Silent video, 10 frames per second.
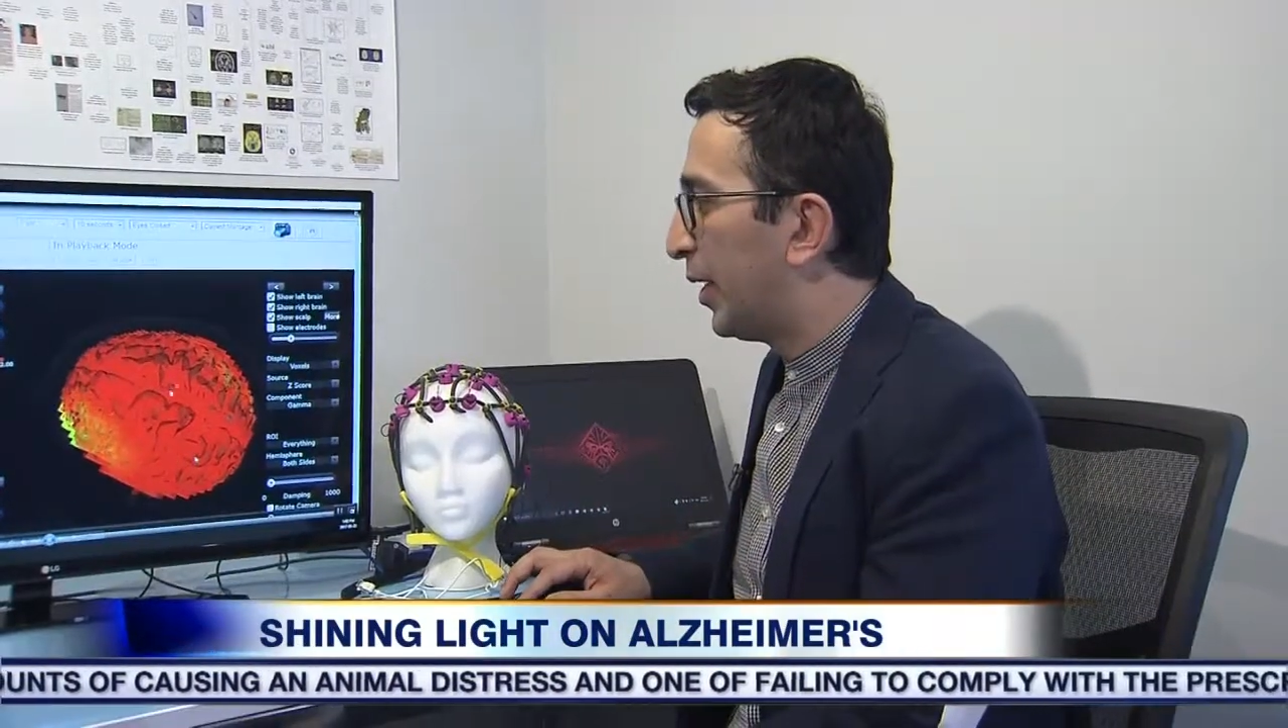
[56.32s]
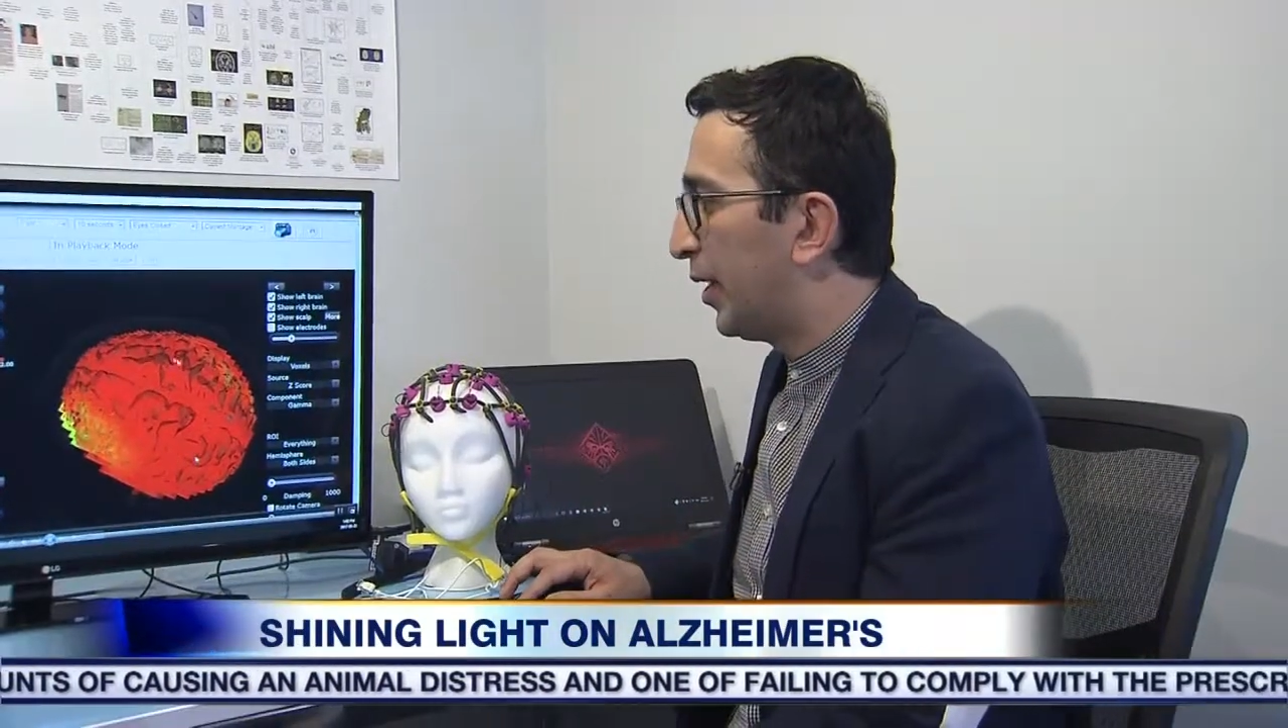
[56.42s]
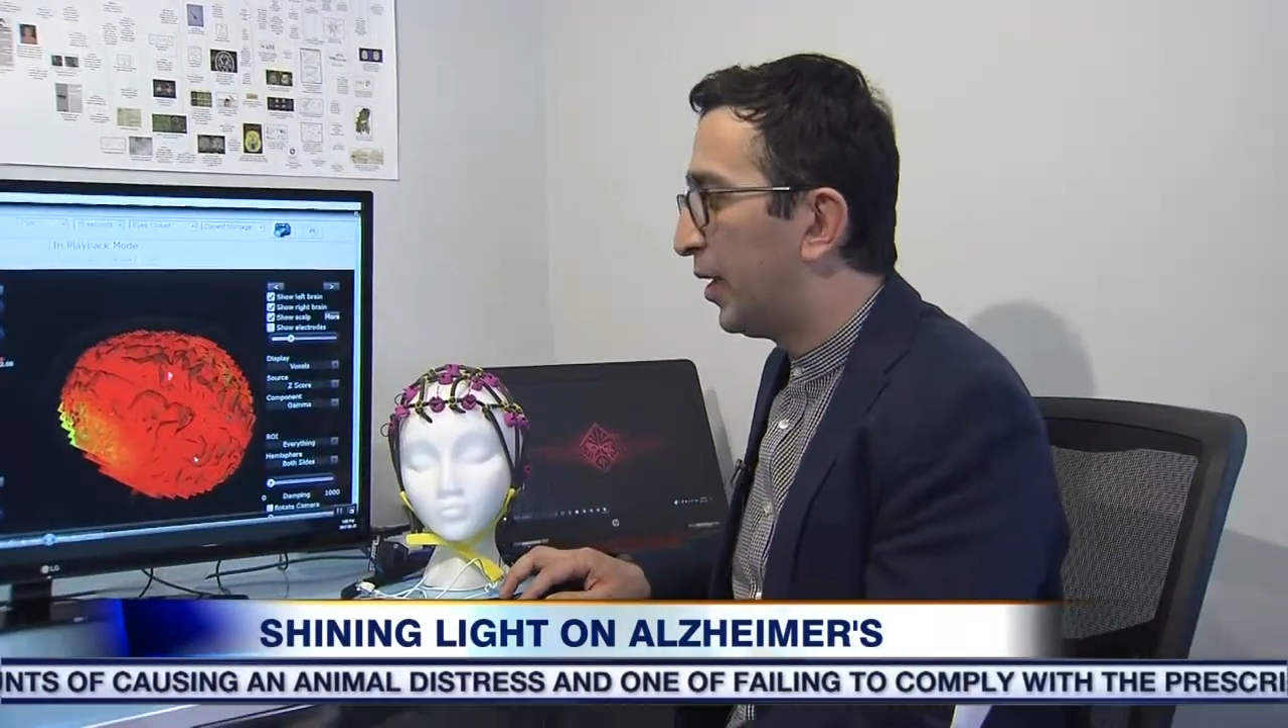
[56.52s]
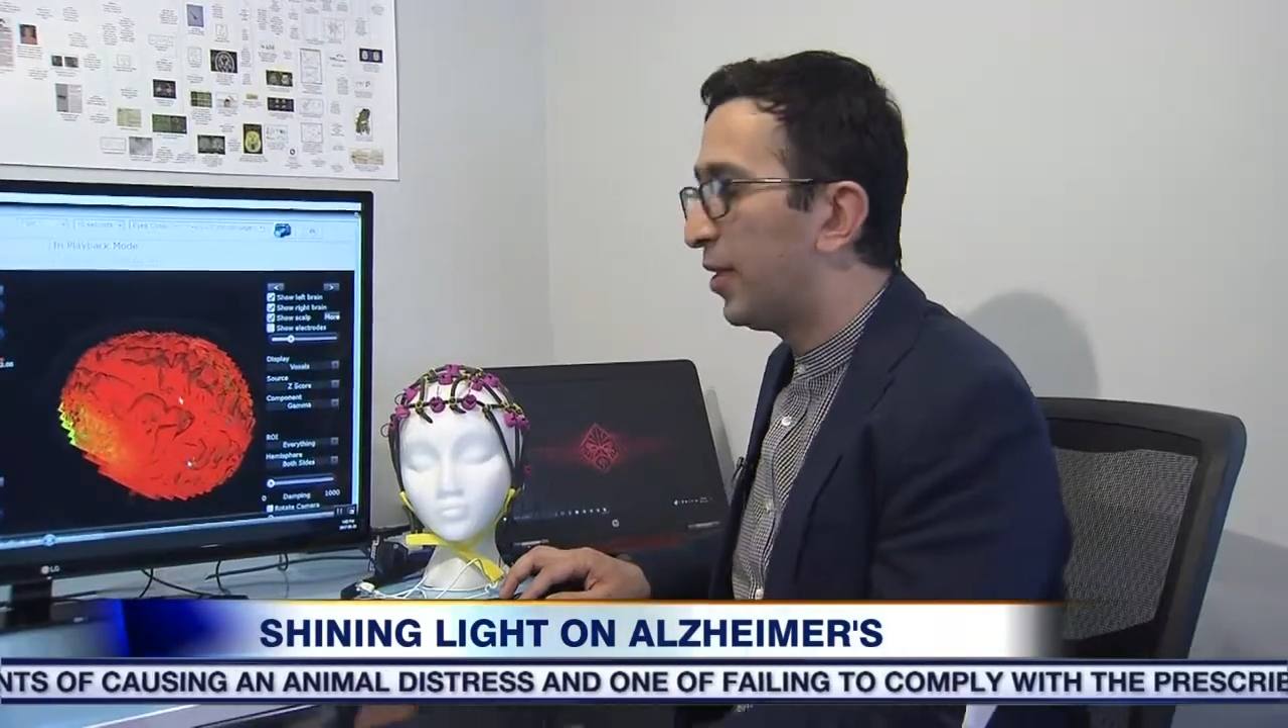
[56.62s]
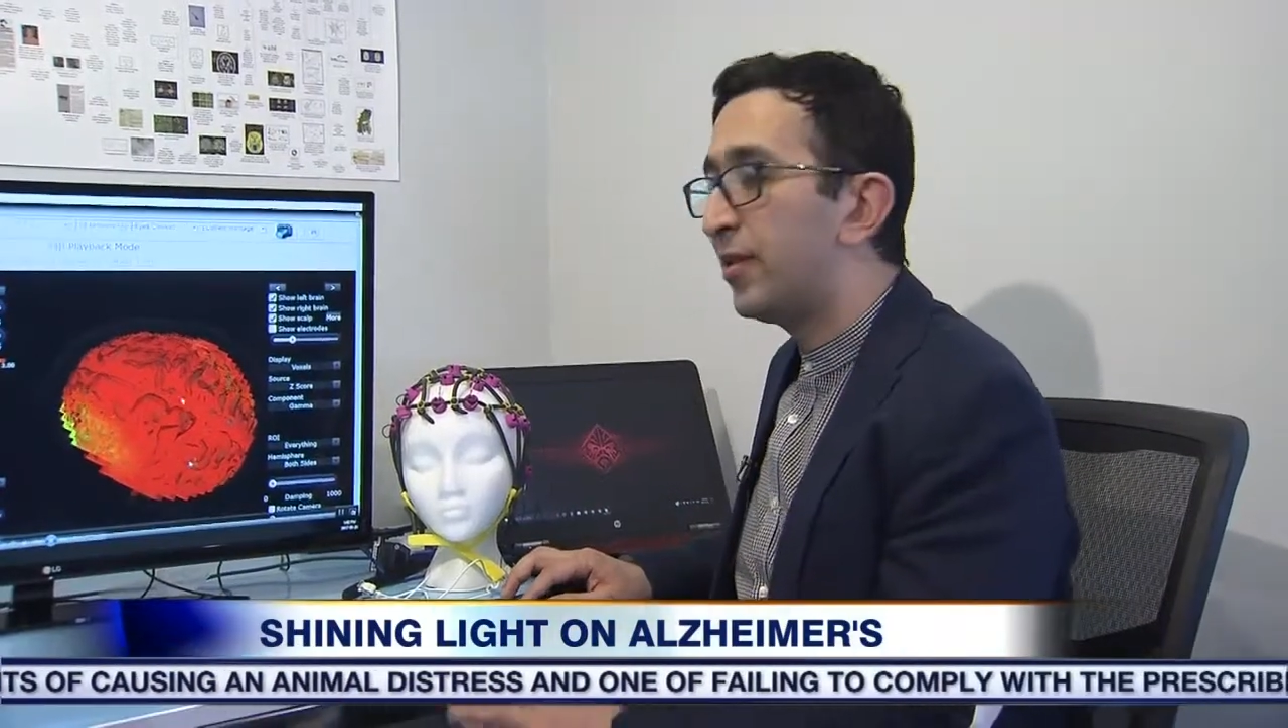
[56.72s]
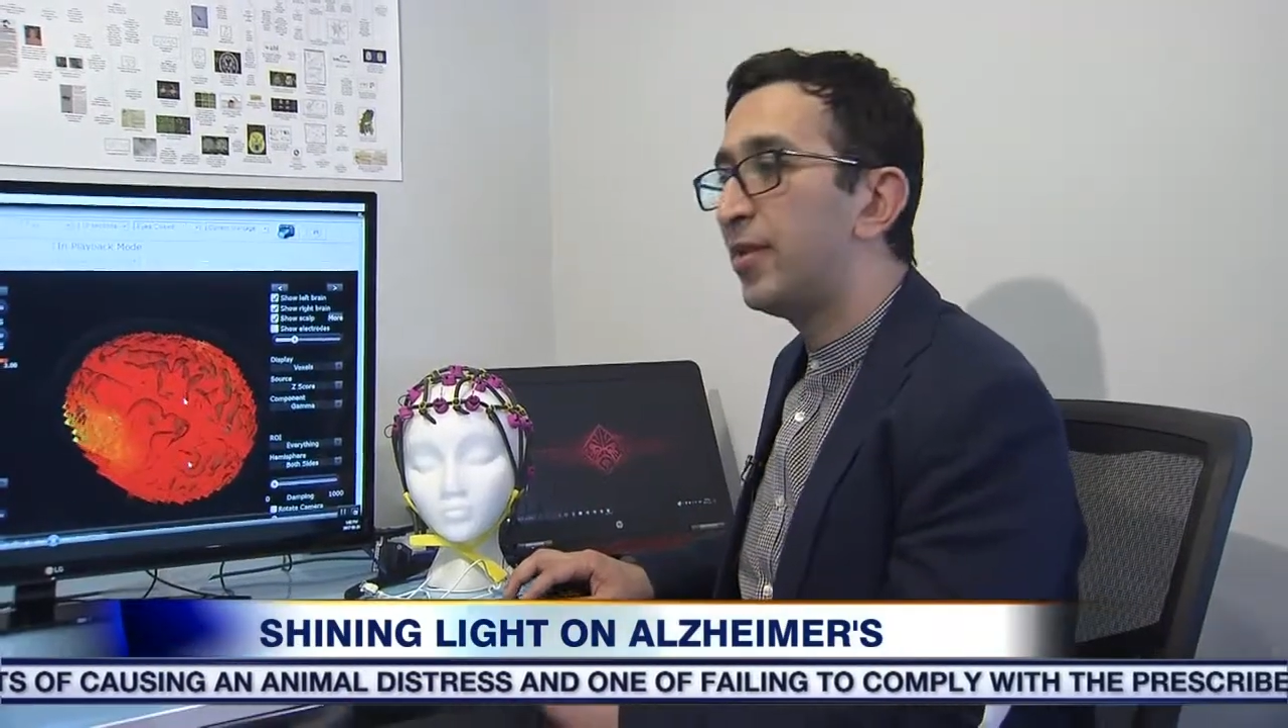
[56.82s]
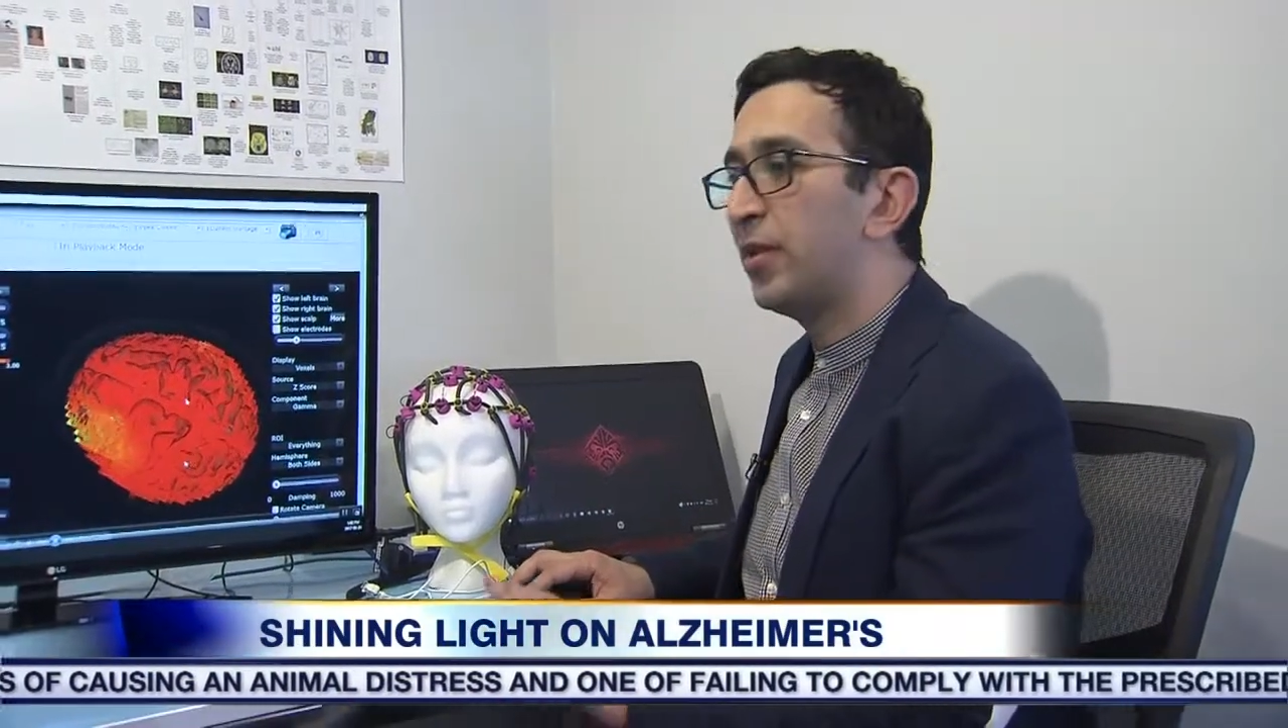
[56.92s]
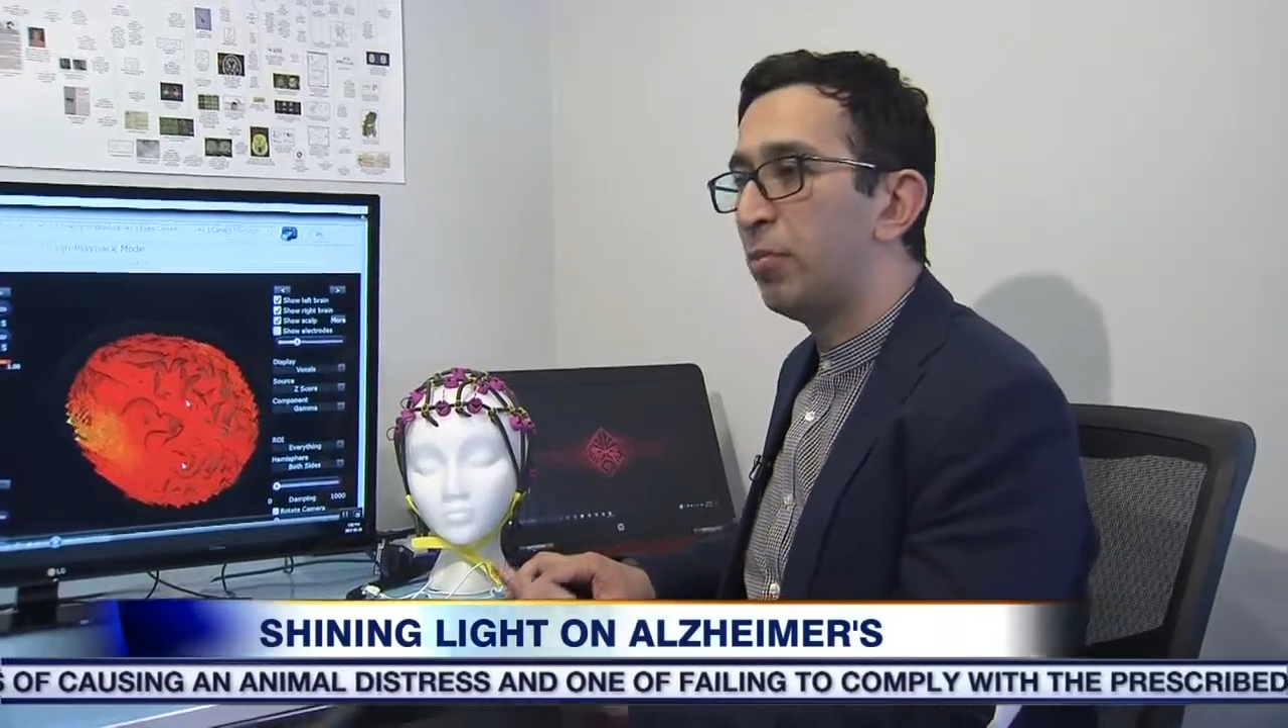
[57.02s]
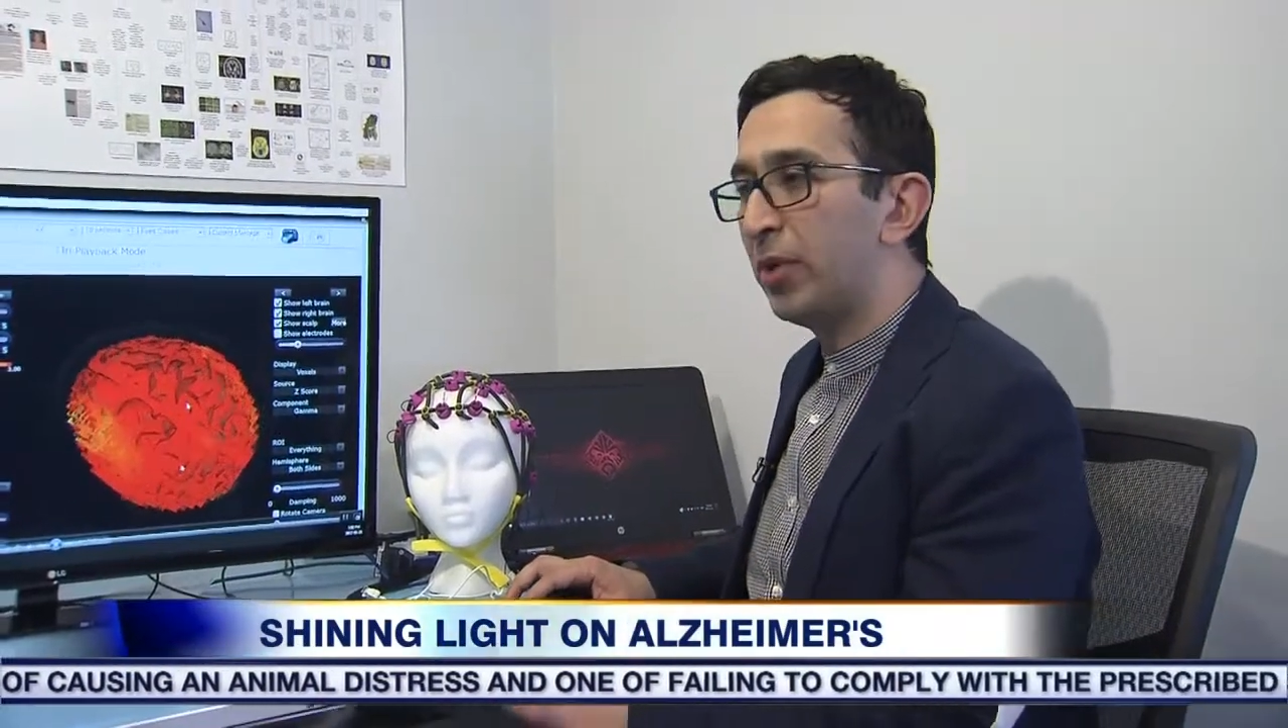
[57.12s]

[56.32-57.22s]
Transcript: then this is the